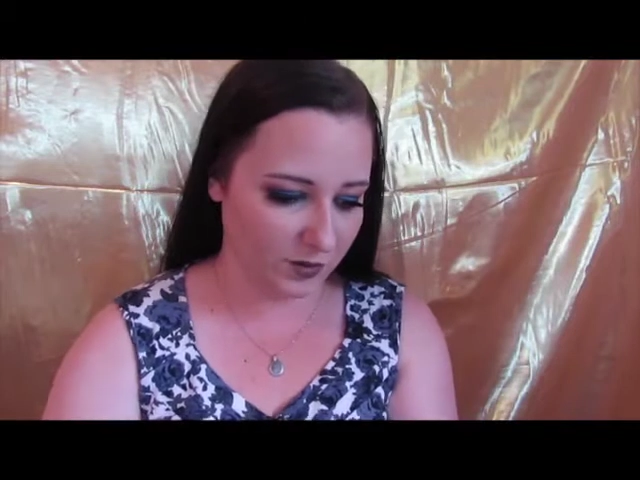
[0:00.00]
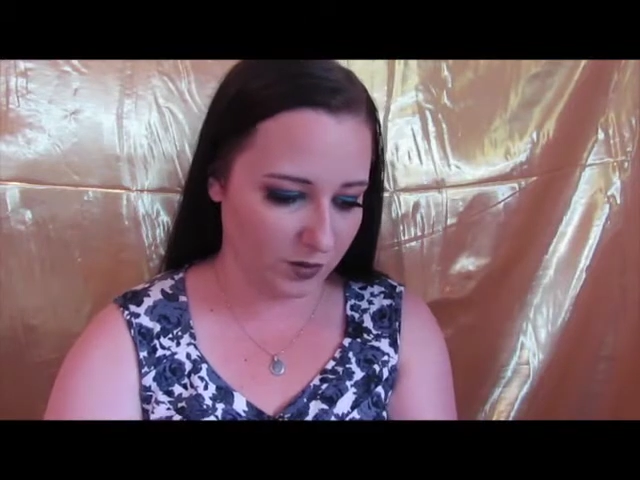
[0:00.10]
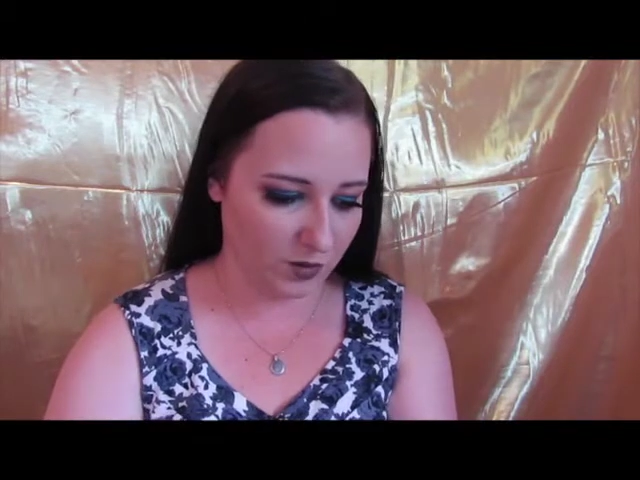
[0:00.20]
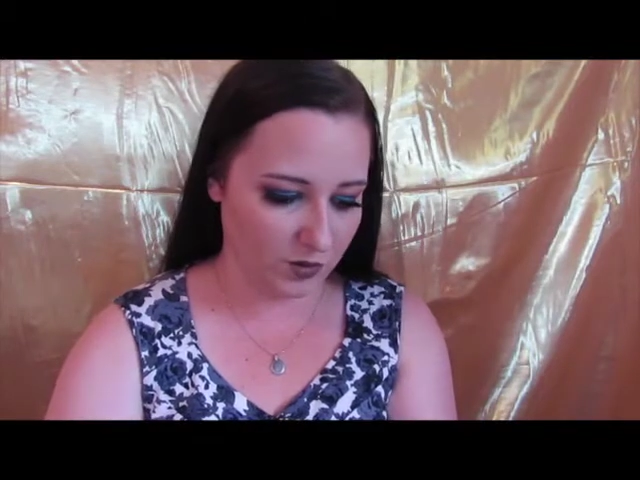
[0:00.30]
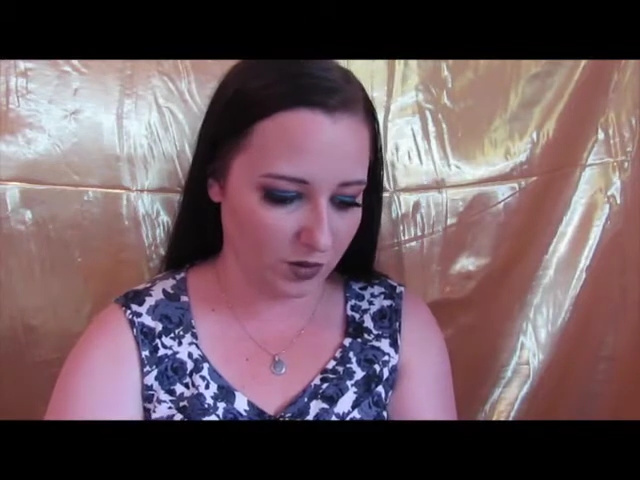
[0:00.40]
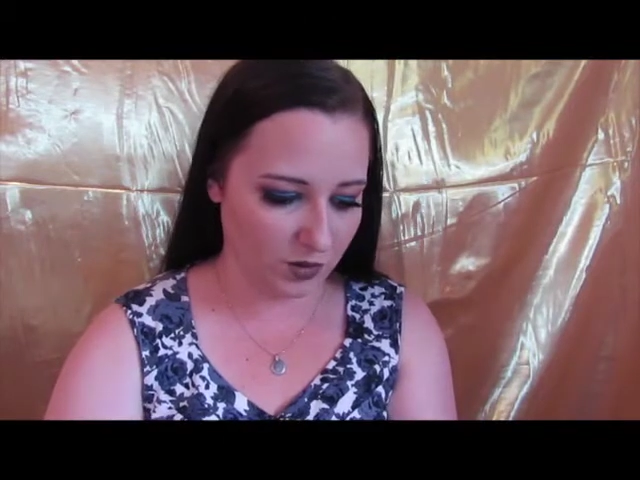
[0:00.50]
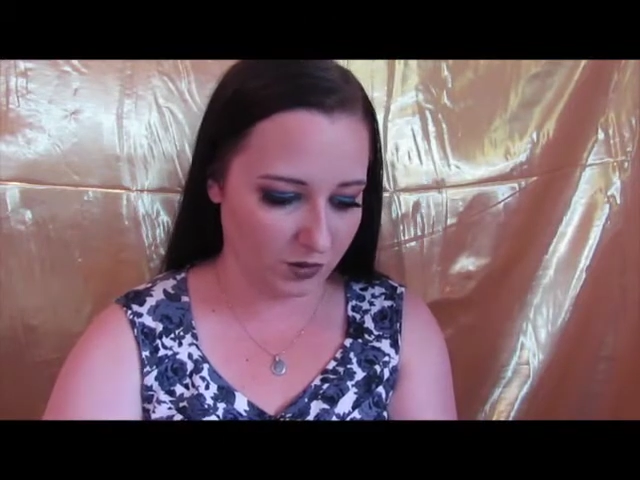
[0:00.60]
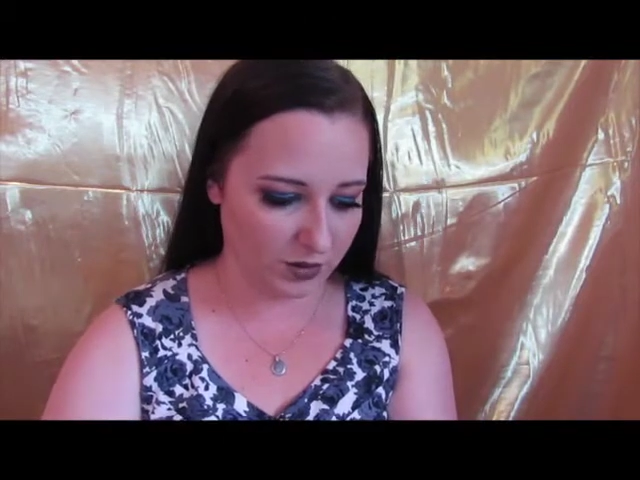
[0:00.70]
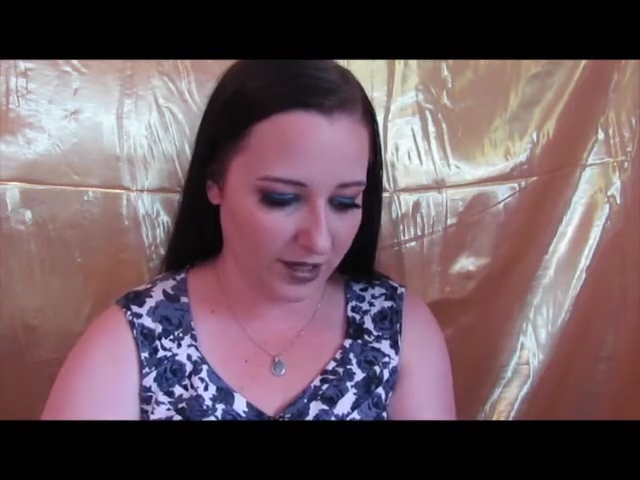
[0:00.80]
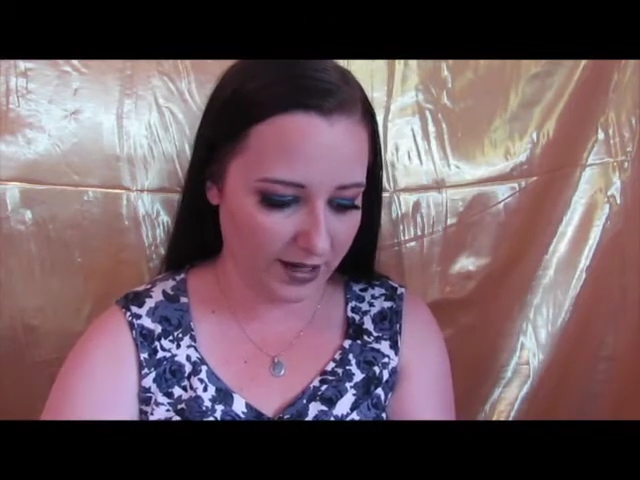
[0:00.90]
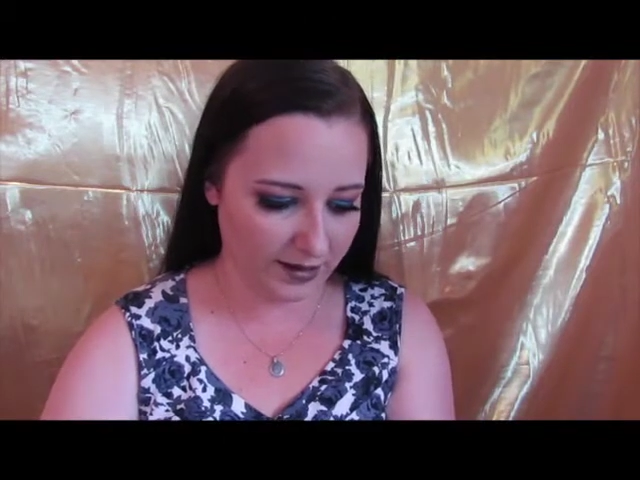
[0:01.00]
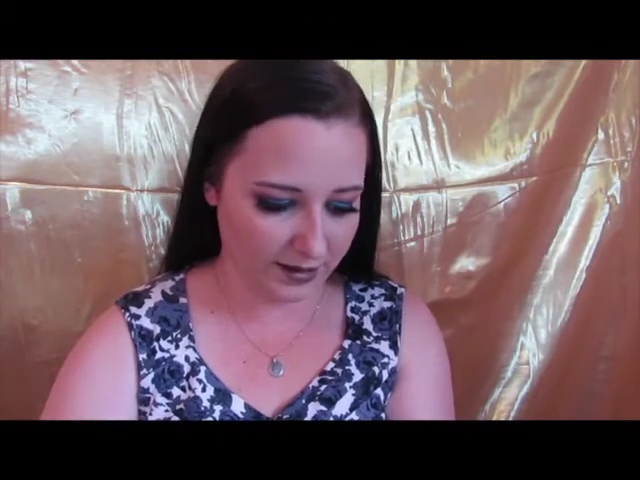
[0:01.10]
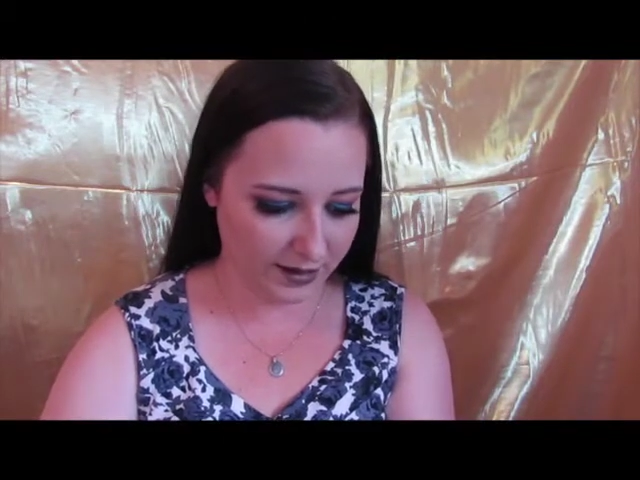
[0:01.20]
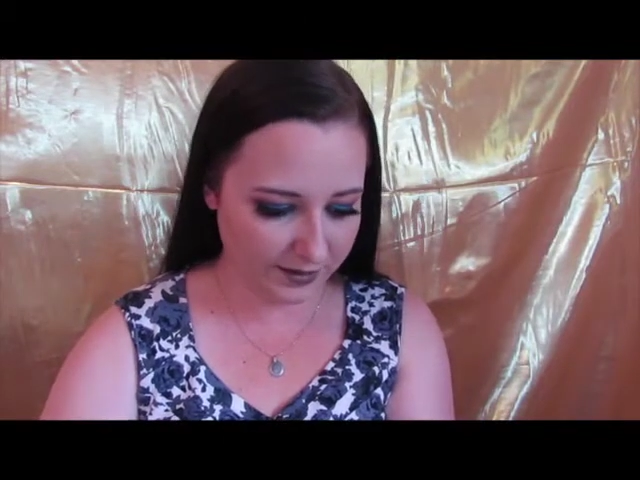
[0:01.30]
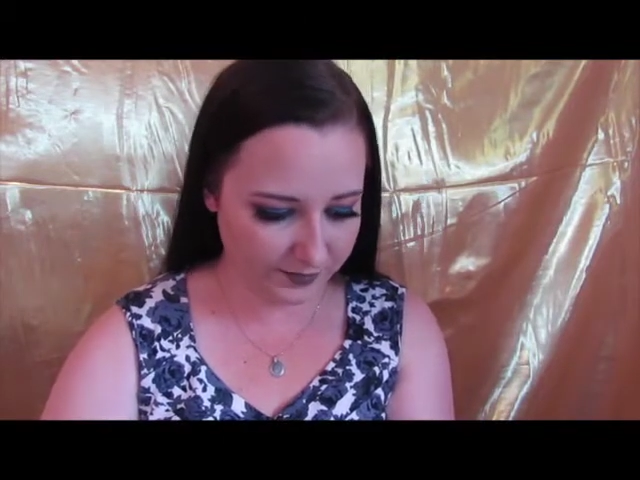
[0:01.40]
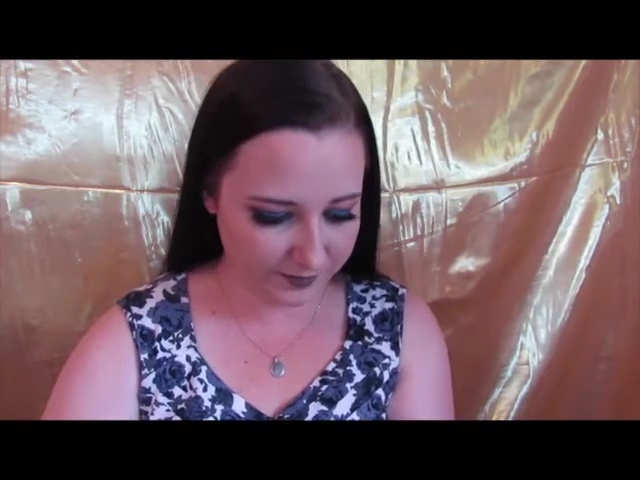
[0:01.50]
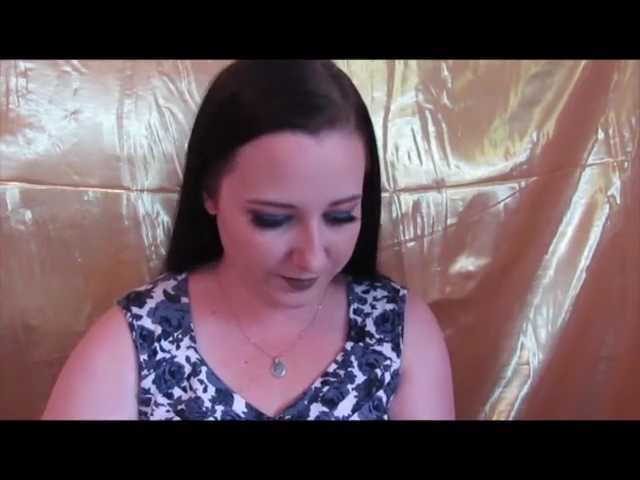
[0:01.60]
of rose gold color.